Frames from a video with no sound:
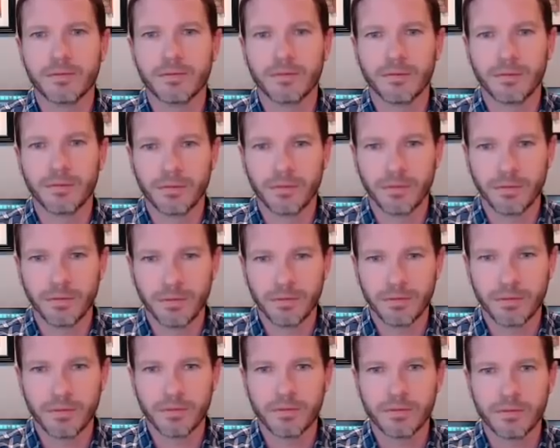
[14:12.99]

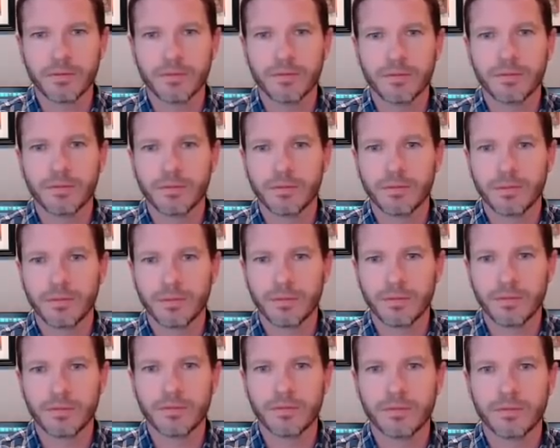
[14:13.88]

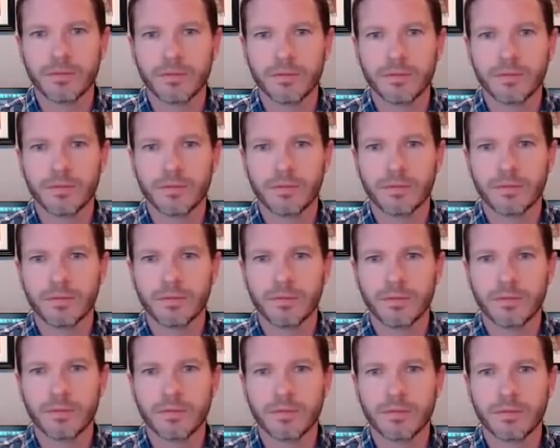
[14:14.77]

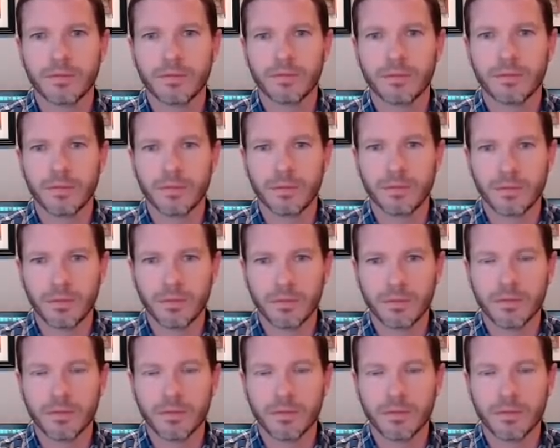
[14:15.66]
The person shown says nothing.